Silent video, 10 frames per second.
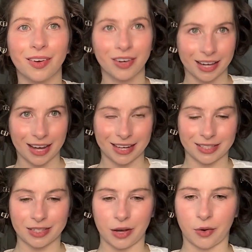Okay guys,
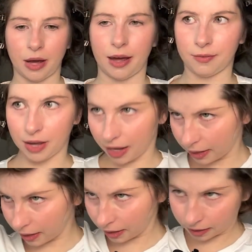so I've
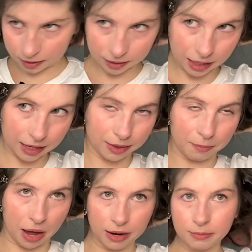got kind of the
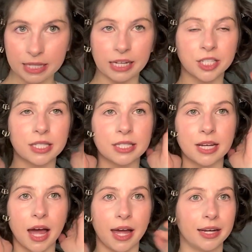bottom sections
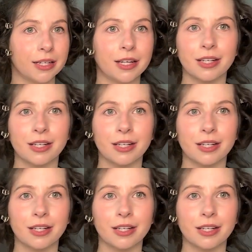done.